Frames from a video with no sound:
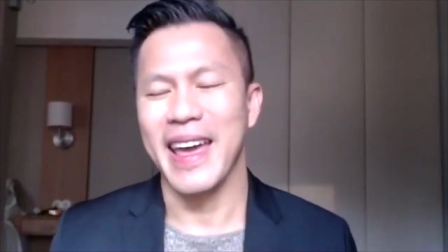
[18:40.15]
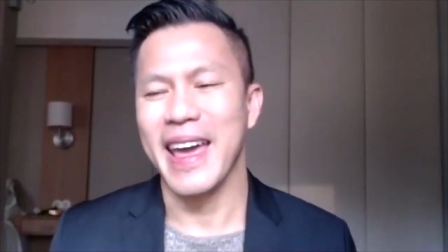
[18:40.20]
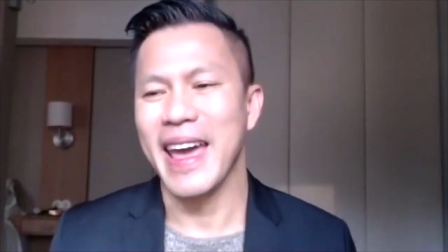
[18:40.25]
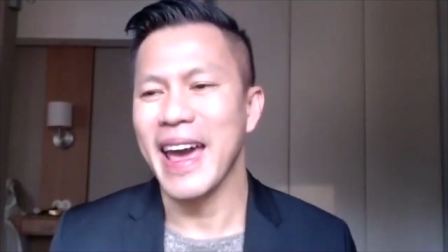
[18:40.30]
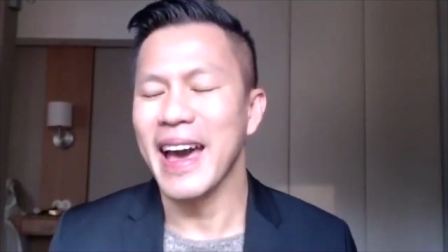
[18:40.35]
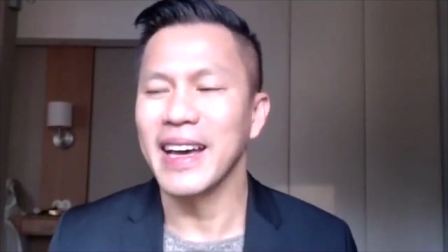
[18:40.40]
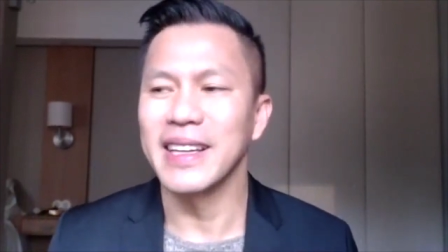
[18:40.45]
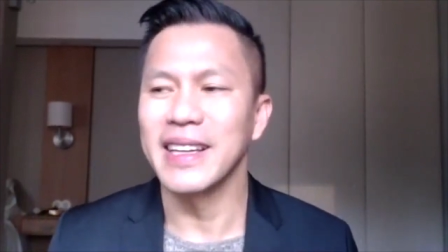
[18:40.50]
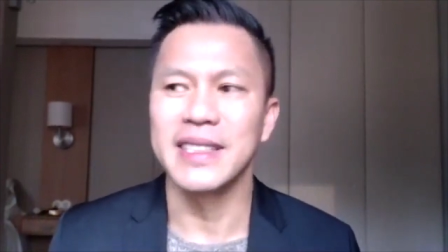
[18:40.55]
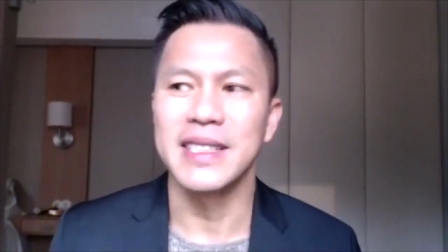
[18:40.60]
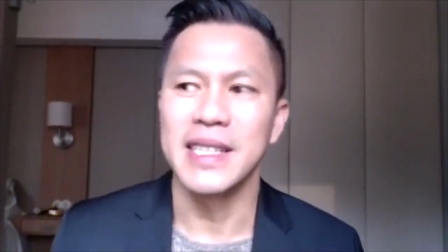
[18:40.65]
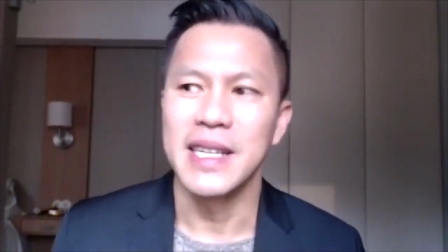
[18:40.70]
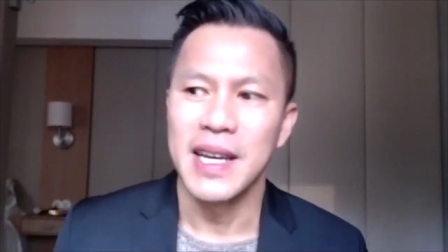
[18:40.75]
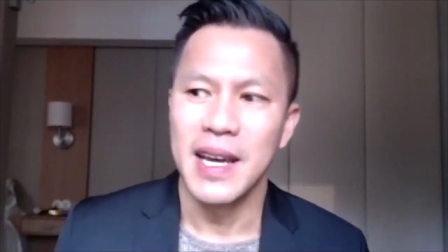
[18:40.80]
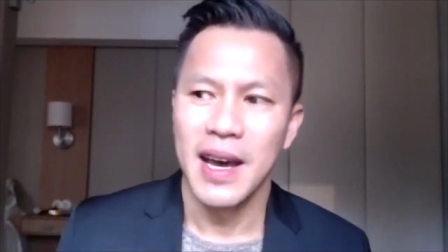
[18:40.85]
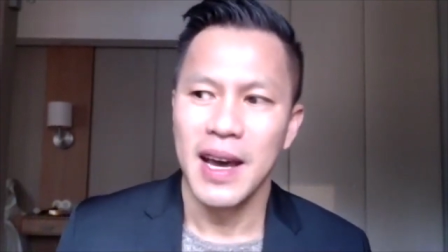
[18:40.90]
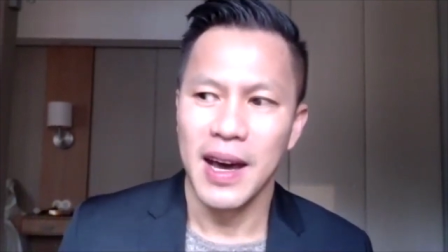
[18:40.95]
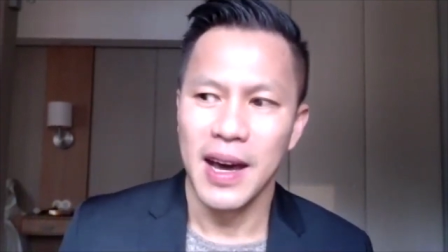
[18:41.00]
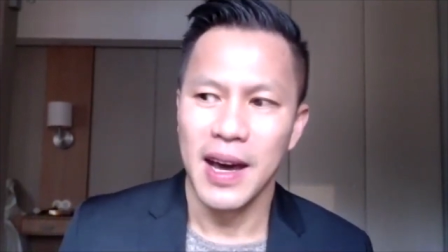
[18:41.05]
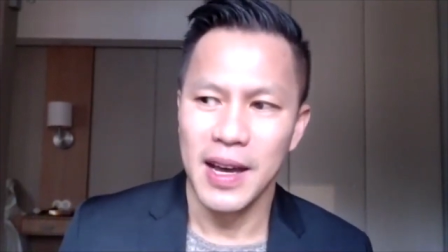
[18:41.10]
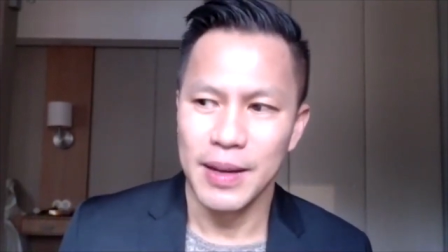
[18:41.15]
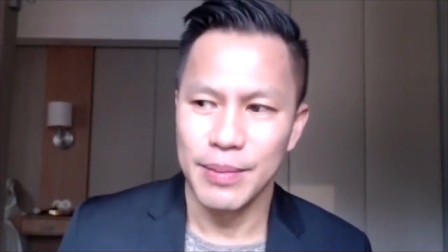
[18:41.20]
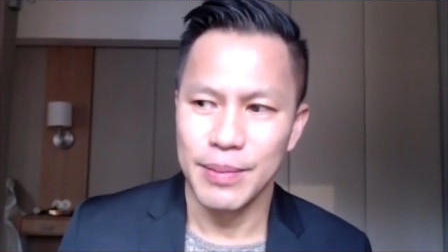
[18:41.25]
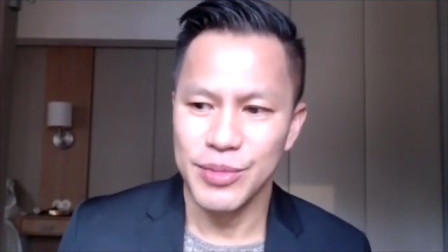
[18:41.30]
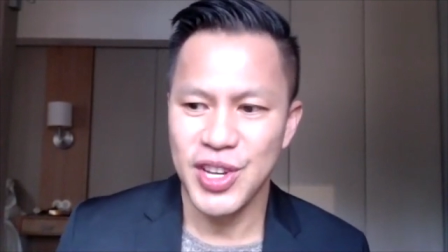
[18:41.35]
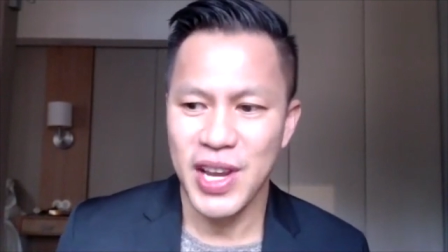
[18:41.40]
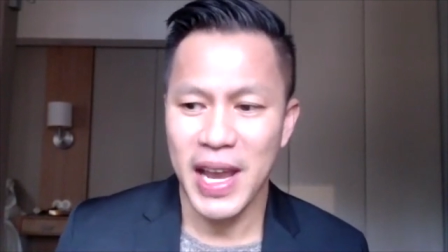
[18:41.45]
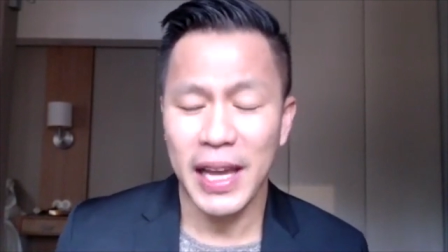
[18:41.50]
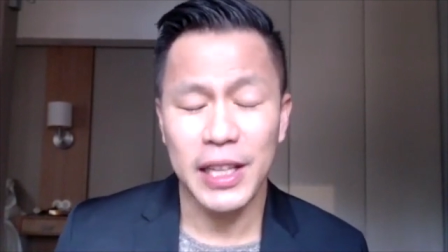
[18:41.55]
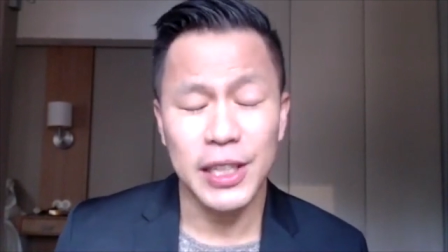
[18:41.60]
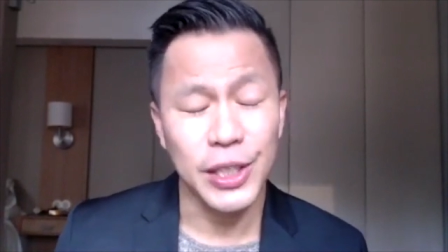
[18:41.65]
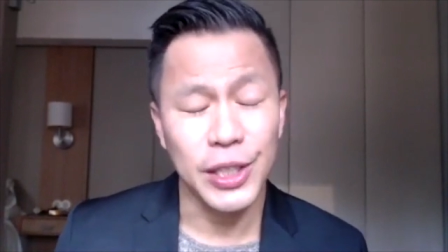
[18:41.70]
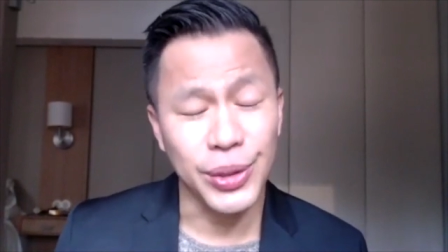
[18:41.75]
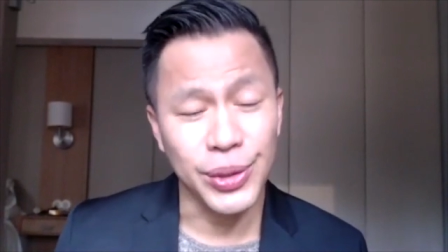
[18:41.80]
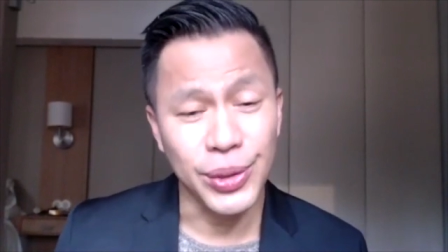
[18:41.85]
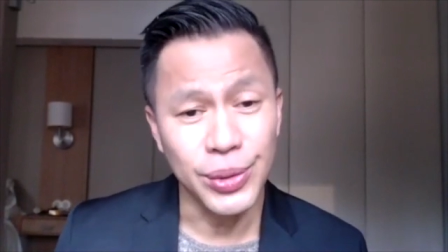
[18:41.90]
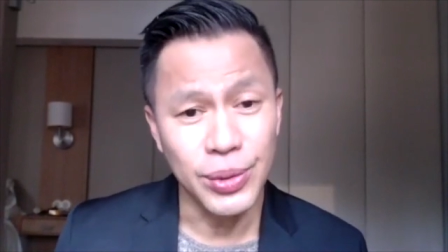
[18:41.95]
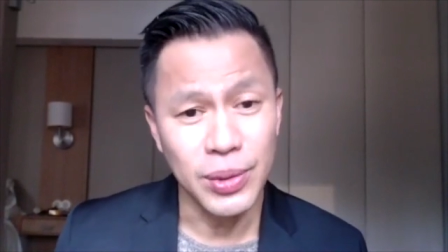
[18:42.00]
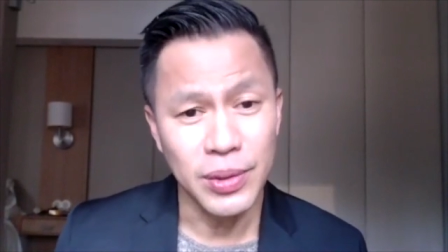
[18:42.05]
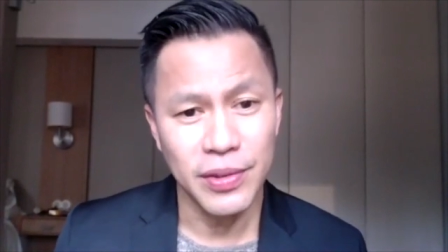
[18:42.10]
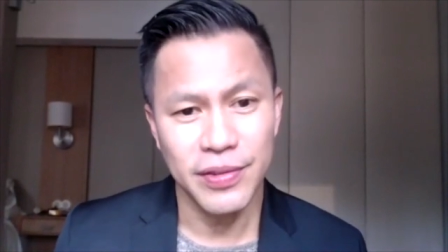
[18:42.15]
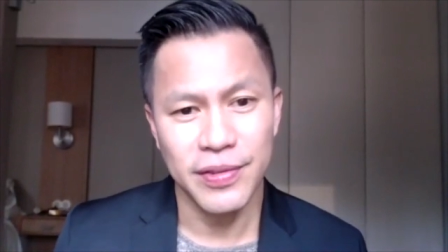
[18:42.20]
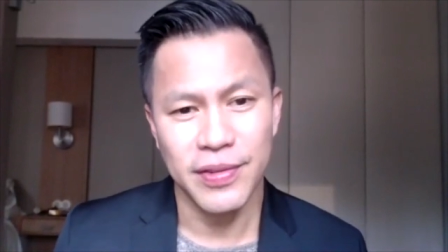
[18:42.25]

And Jack Liu,